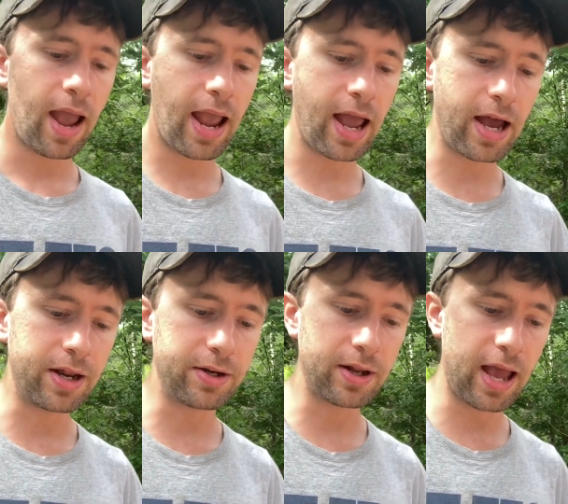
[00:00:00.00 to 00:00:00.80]

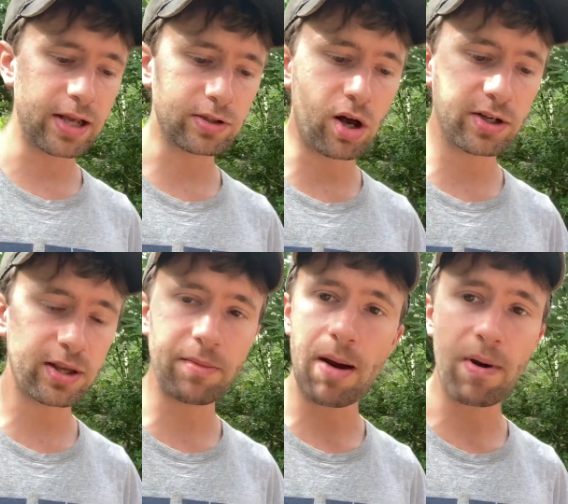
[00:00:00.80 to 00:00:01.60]
and as long as
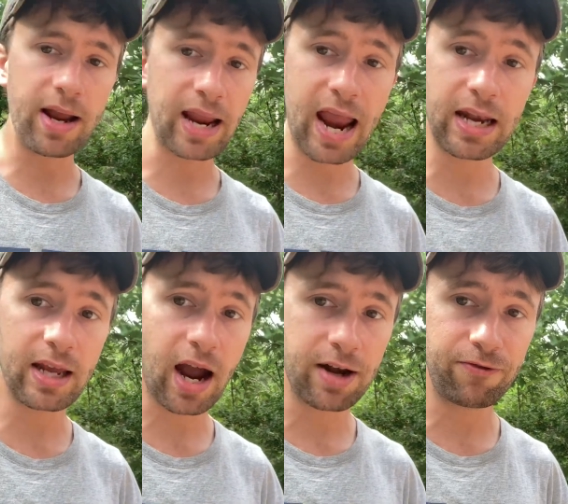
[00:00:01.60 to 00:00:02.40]
I'm not buying any
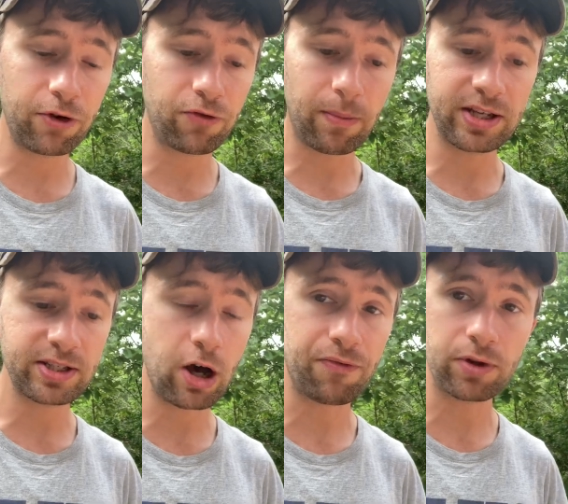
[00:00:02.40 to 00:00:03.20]
kind of food for
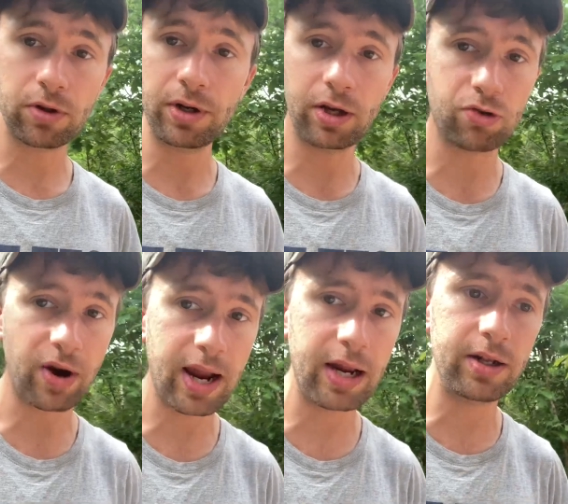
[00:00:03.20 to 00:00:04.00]
myself, including
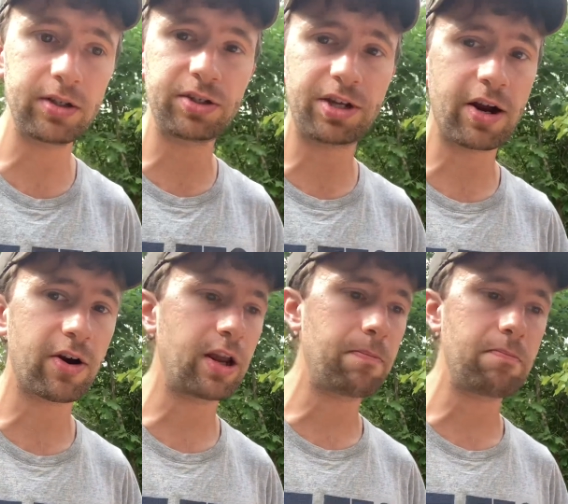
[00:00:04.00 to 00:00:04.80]
grains,
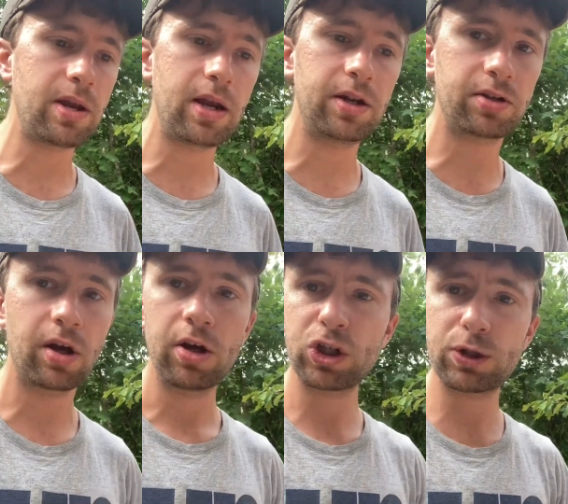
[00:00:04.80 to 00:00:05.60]
dairy, meat,
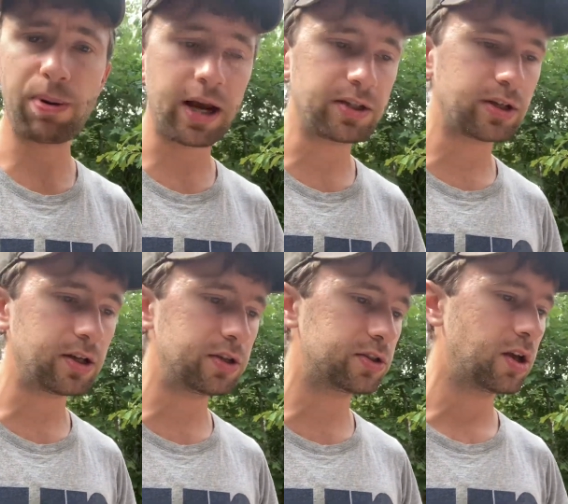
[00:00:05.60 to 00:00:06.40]

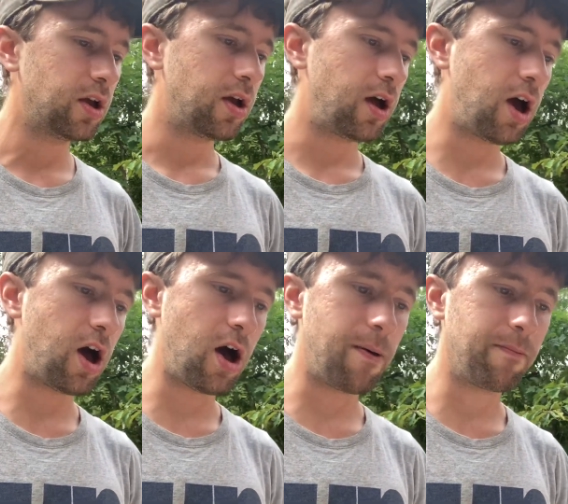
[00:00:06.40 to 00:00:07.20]
spices,
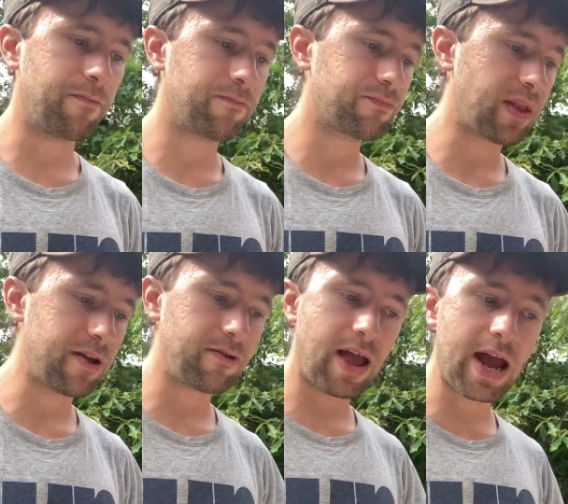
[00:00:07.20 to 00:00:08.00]
um,
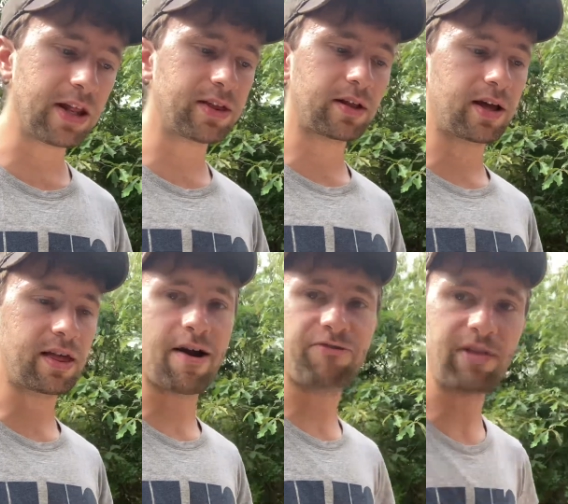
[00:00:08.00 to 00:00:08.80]
anything like
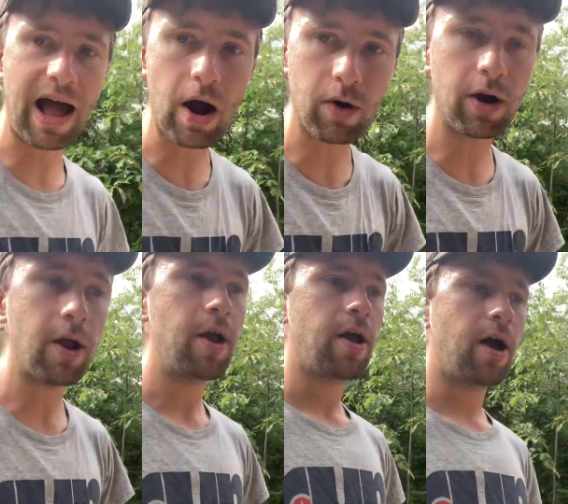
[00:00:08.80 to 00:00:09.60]
that, flour.
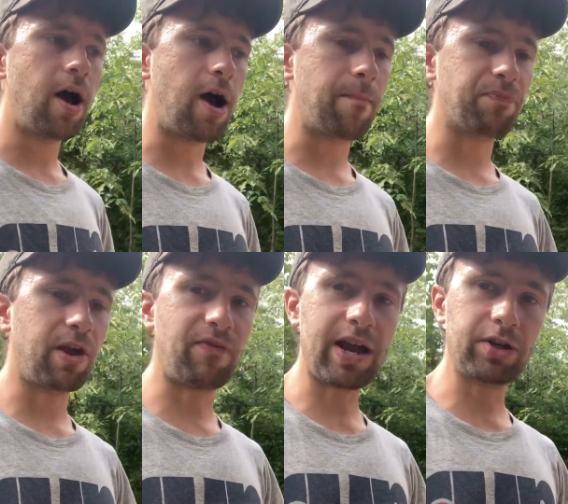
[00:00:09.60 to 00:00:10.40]
Um,
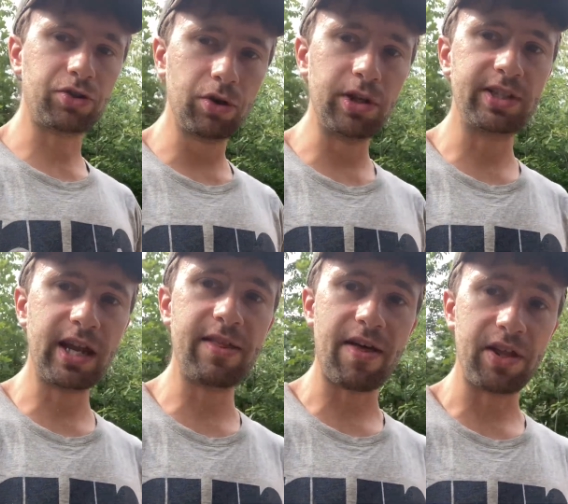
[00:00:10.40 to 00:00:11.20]
if I can truly
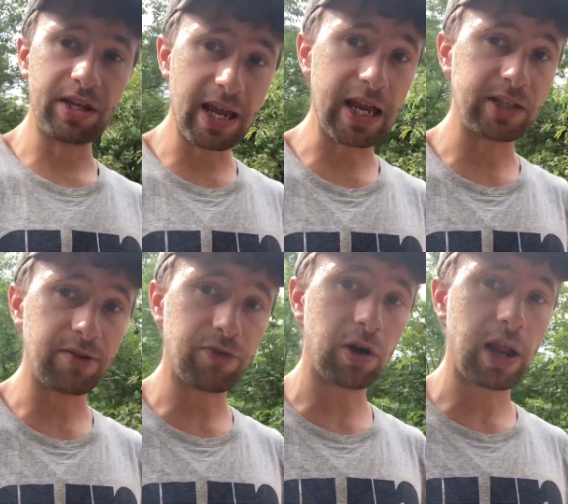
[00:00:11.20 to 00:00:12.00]
say that, then yes,
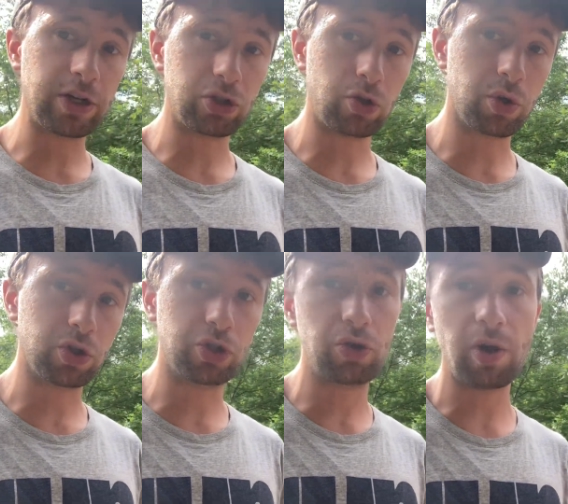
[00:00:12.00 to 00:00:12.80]
the fertilizer
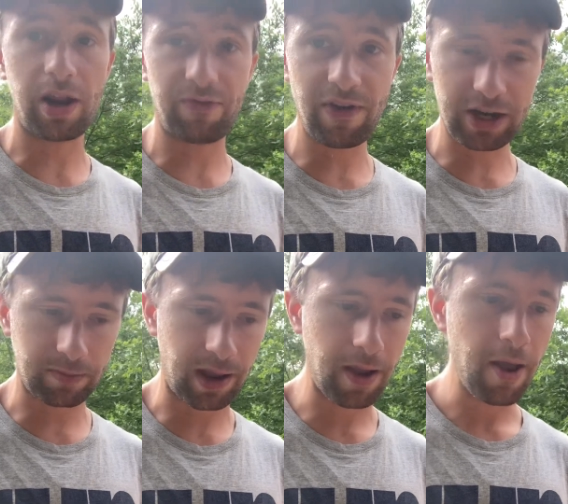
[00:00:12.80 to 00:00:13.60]
shortages do not affect
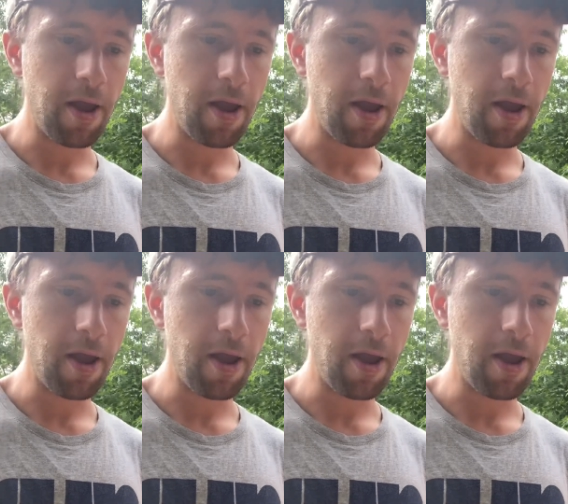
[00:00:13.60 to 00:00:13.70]
me.